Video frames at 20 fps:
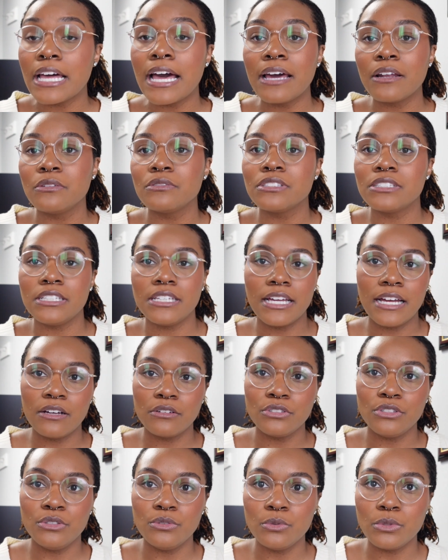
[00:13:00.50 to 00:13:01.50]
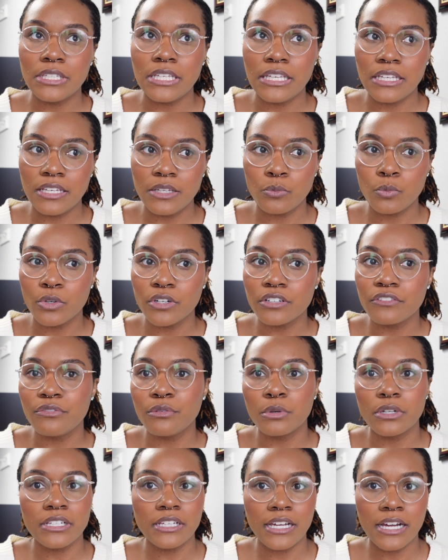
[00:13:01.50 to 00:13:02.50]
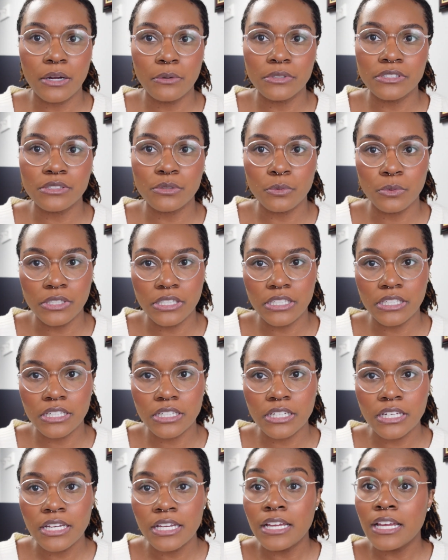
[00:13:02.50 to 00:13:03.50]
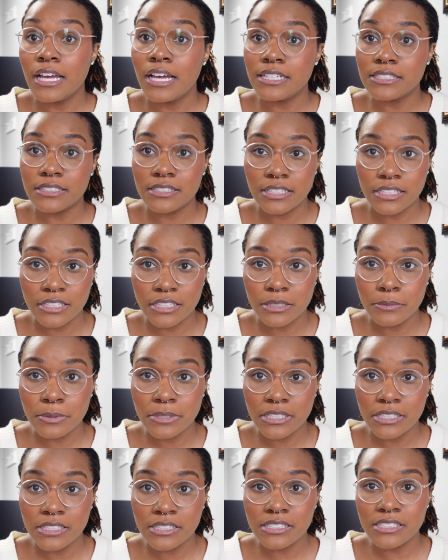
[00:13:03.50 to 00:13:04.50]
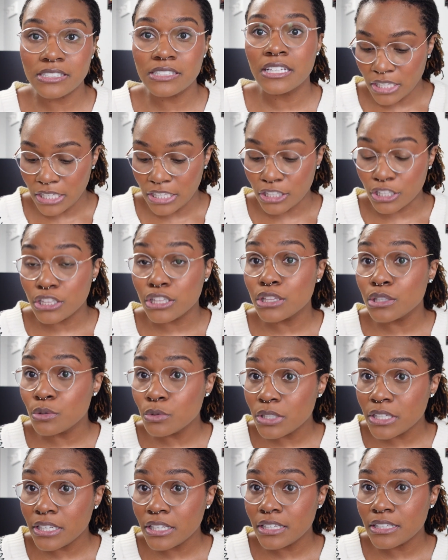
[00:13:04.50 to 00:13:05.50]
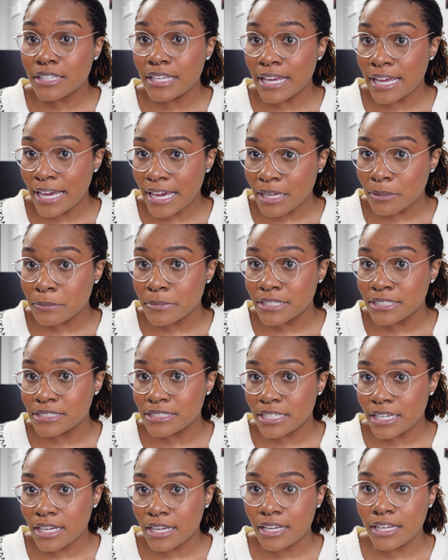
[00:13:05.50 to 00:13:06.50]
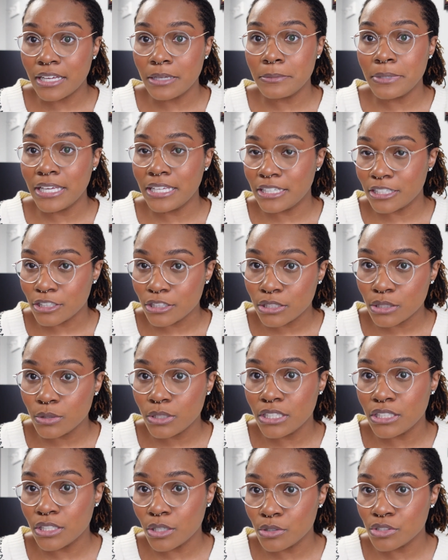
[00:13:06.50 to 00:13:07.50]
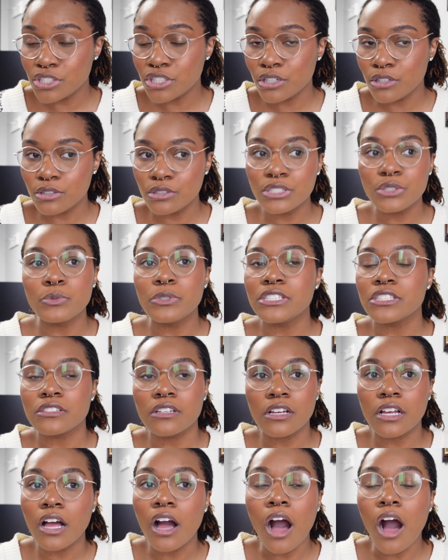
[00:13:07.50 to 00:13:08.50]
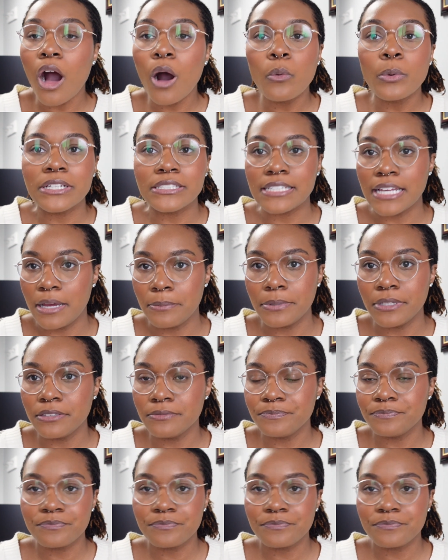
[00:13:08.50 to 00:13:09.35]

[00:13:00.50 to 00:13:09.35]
I don't see how you can work 40 hours a week as a therapist, including the admin time and including no-shows, which always happen,